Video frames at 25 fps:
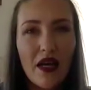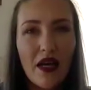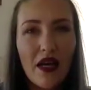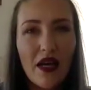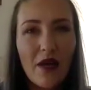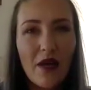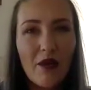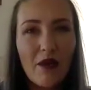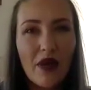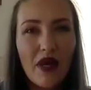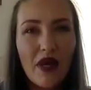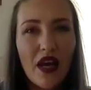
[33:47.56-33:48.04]

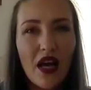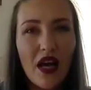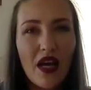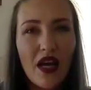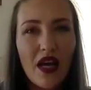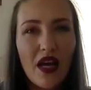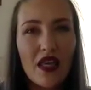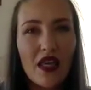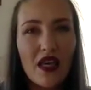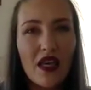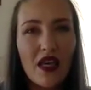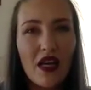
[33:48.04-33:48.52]
but I
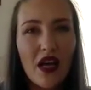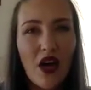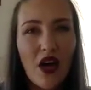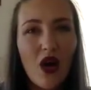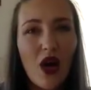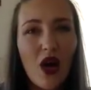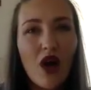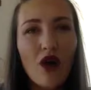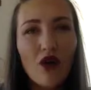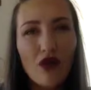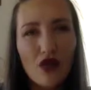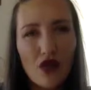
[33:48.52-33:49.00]
think
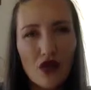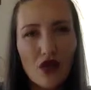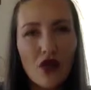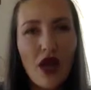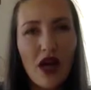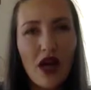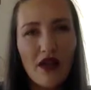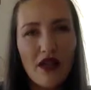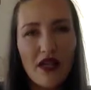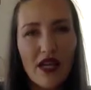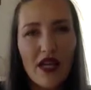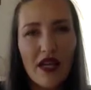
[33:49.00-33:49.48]
I'll
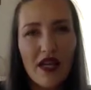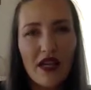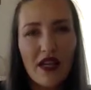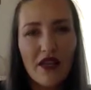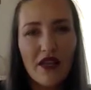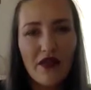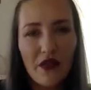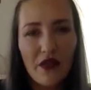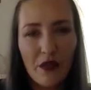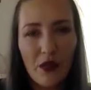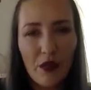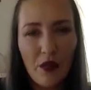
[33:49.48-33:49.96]
tackle
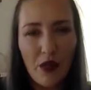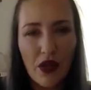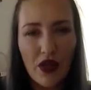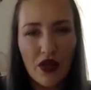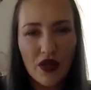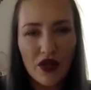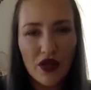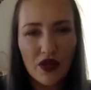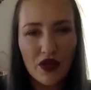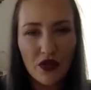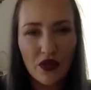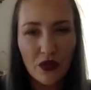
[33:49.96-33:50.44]
it from a
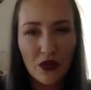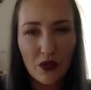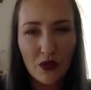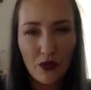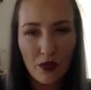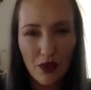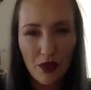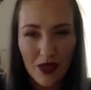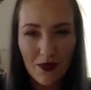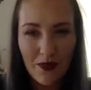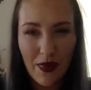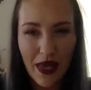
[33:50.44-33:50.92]
personal
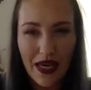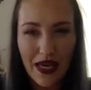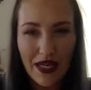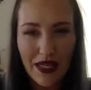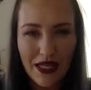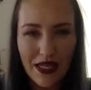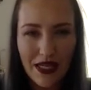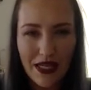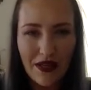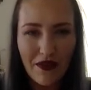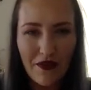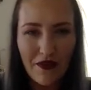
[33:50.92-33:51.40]

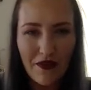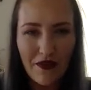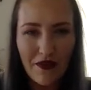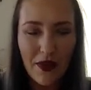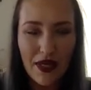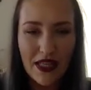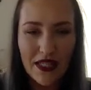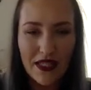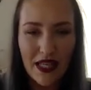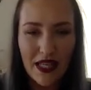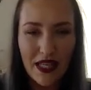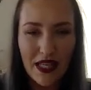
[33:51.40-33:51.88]
perspective
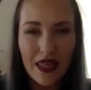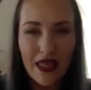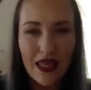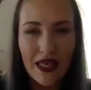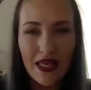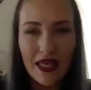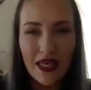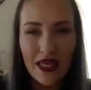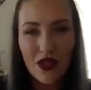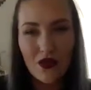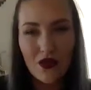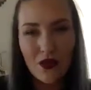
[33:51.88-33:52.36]
because I
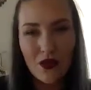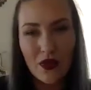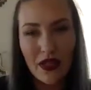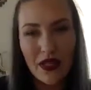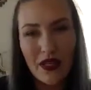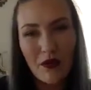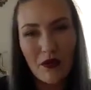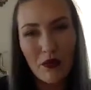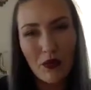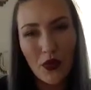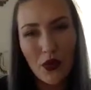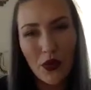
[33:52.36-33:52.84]
think it's
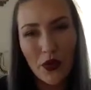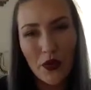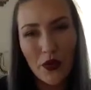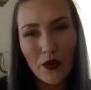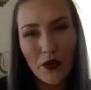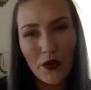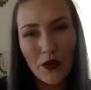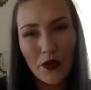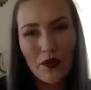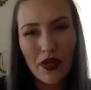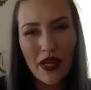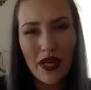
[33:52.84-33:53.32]
really
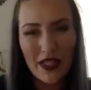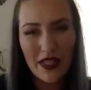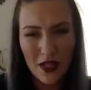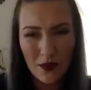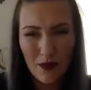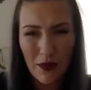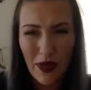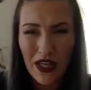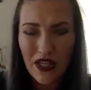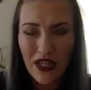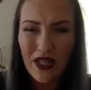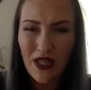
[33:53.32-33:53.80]
important,
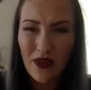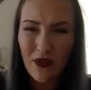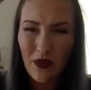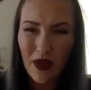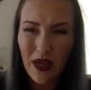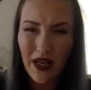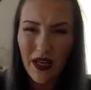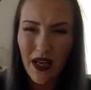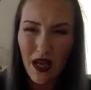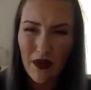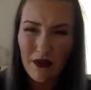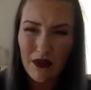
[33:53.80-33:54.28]
especially
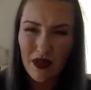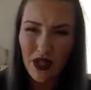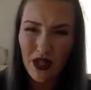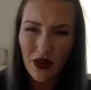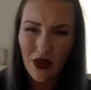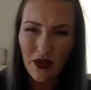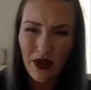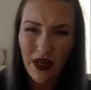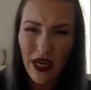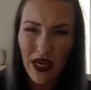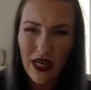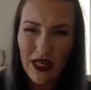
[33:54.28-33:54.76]
when it comes to
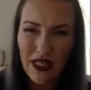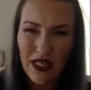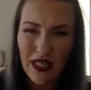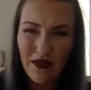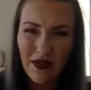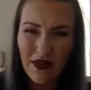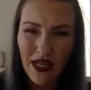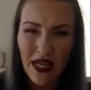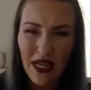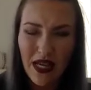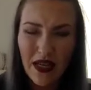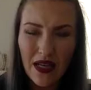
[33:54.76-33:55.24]

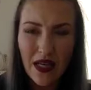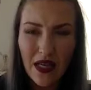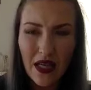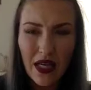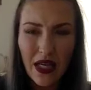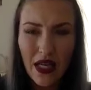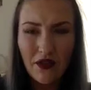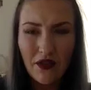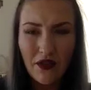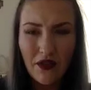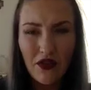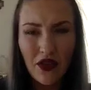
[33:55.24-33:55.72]
creativity.
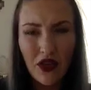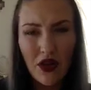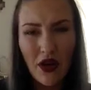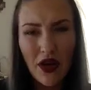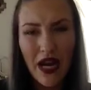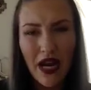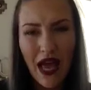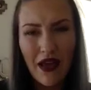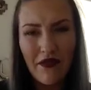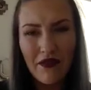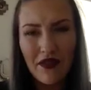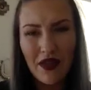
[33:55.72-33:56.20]
If you
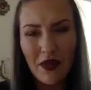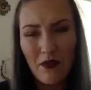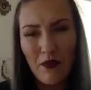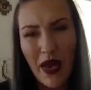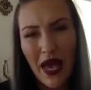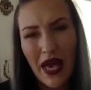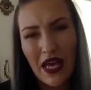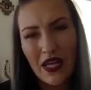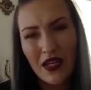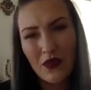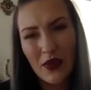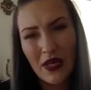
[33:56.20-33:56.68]
don't have the
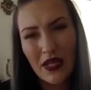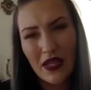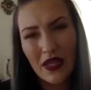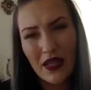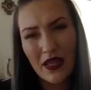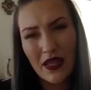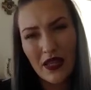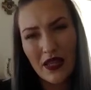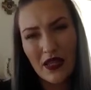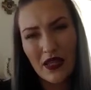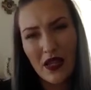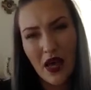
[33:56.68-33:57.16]
bandwidth
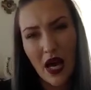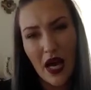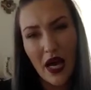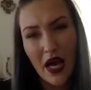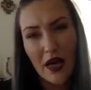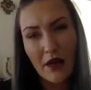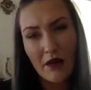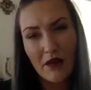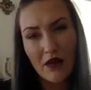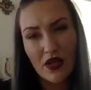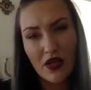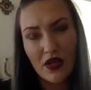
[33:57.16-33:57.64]
and the
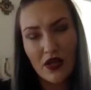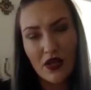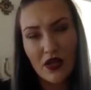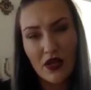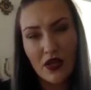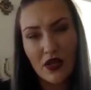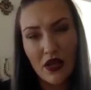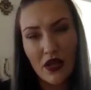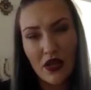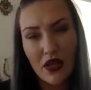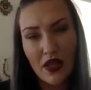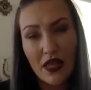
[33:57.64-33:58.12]
time
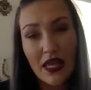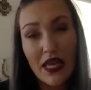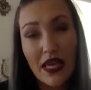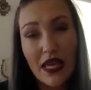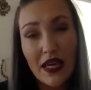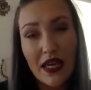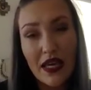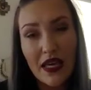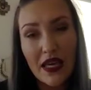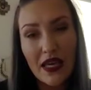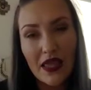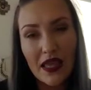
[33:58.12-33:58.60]
to
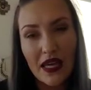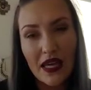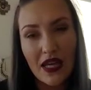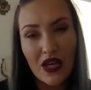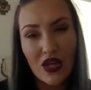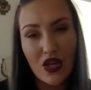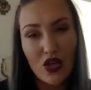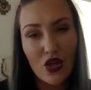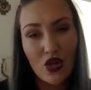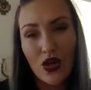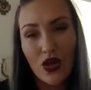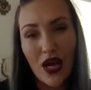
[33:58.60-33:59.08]
think,
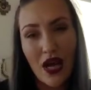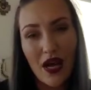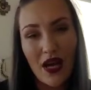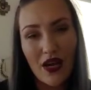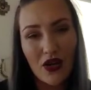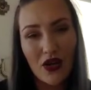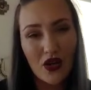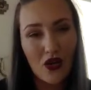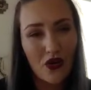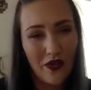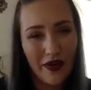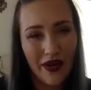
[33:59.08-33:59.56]
then you
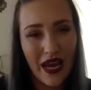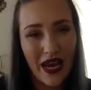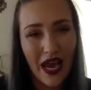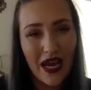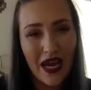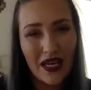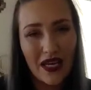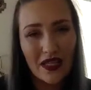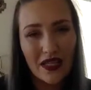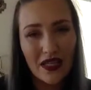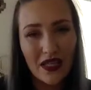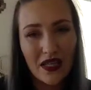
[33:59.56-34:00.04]
can't
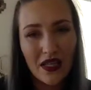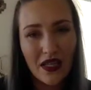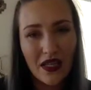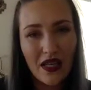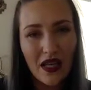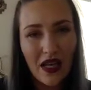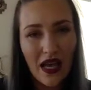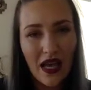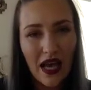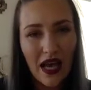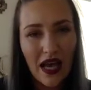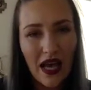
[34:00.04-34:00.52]
create.
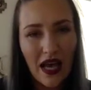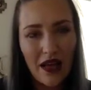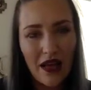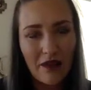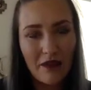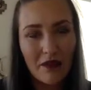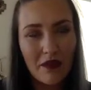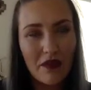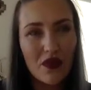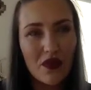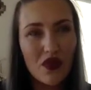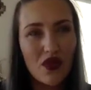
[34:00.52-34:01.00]

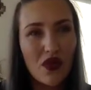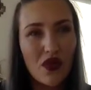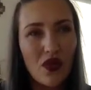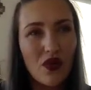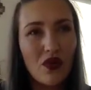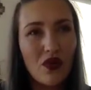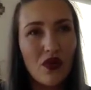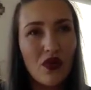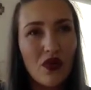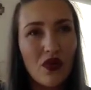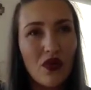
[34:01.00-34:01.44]
So